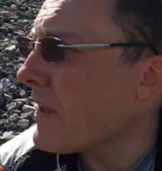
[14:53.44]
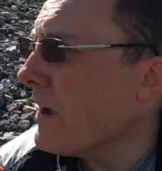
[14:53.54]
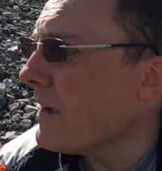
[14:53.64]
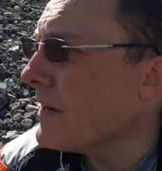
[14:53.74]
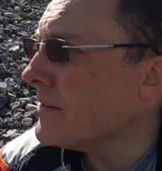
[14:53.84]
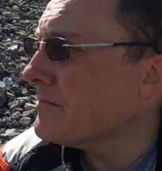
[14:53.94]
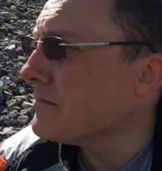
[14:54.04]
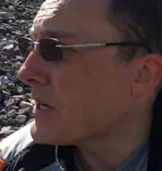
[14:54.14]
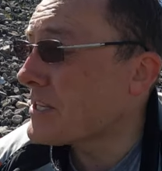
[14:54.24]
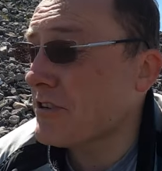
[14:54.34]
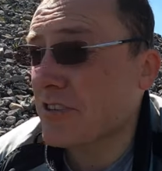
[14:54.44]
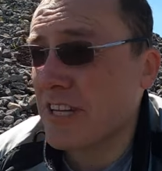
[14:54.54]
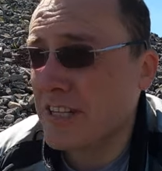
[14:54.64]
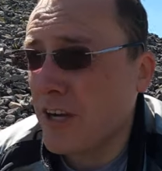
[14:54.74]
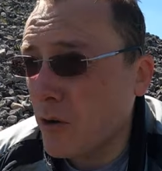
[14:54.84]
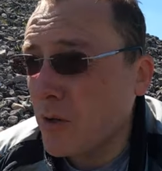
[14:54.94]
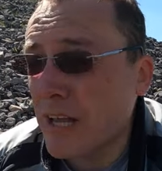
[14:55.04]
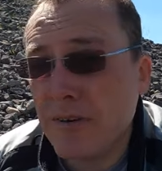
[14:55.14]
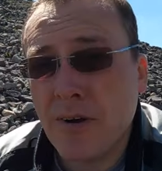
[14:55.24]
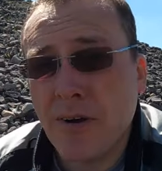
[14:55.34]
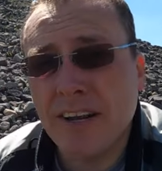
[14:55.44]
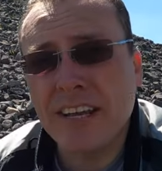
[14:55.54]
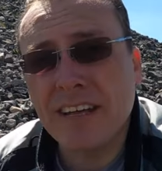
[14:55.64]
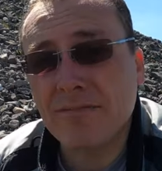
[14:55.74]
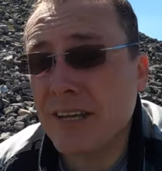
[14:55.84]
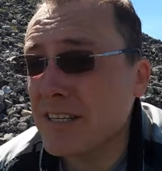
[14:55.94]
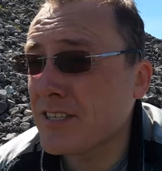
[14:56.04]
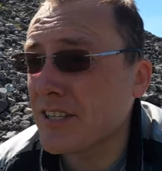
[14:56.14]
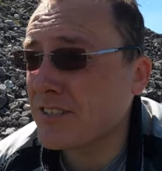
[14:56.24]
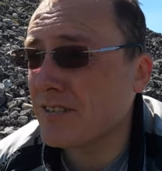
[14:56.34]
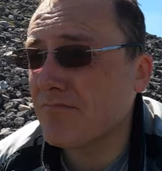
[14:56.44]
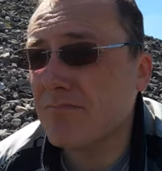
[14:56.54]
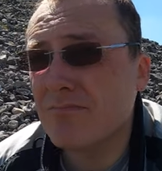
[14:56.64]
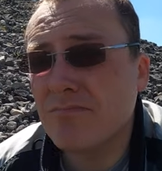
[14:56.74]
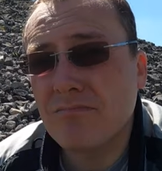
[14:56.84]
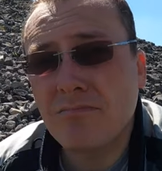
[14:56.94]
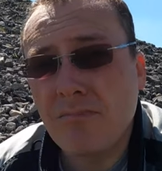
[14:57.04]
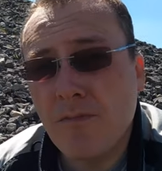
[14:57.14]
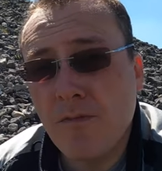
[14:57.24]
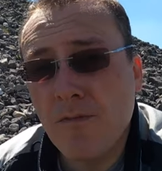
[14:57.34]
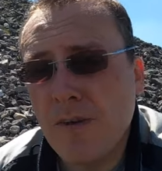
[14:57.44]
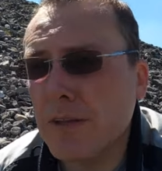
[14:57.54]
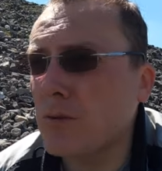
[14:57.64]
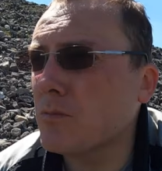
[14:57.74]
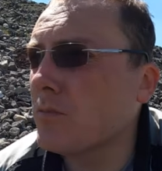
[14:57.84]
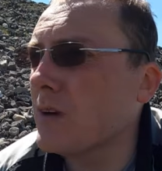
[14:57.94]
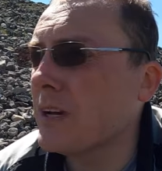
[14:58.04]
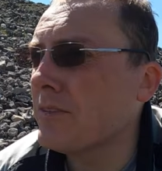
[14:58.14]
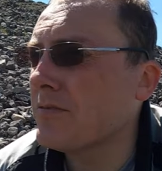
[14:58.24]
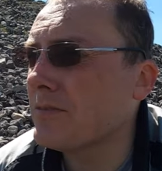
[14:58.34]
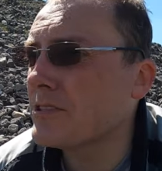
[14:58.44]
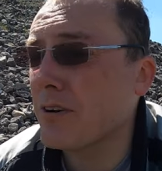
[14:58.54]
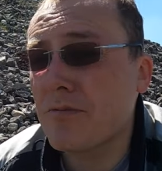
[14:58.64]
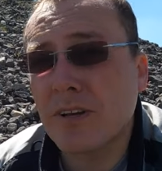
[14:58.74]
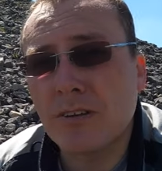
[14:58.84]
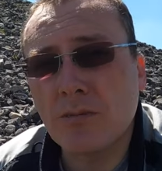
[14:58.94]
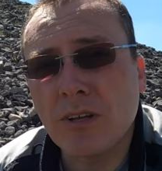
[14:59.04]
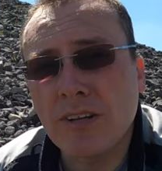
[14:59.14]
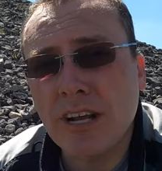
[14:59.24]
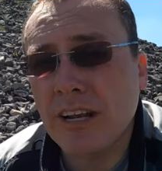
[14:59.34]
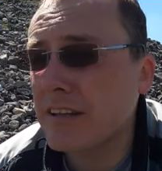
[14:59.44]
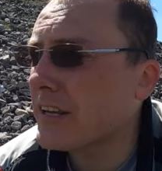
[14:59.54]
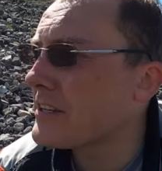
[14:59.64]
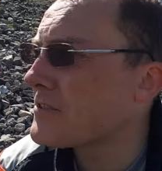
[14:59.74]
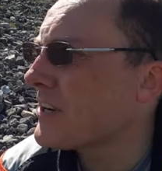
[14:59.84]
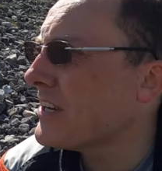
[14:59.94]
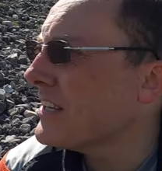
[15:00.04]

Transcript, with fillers: Um, but it's interesting, this whole area around here is just filled, uh, sorry, filled with Neolithic history.